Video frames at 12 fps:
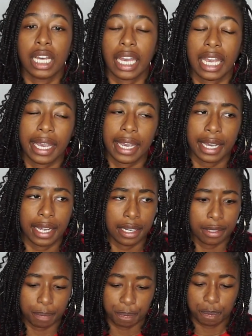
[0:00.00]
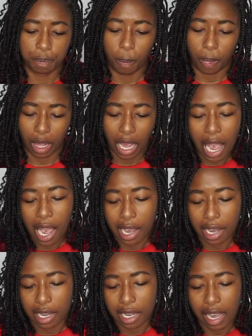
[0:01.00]
and
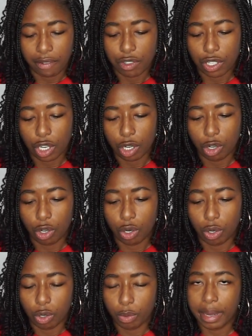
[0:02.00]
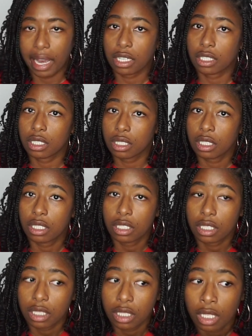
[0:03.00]
I have to go back to
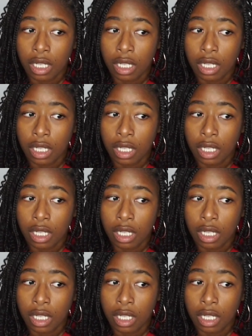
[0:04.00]
the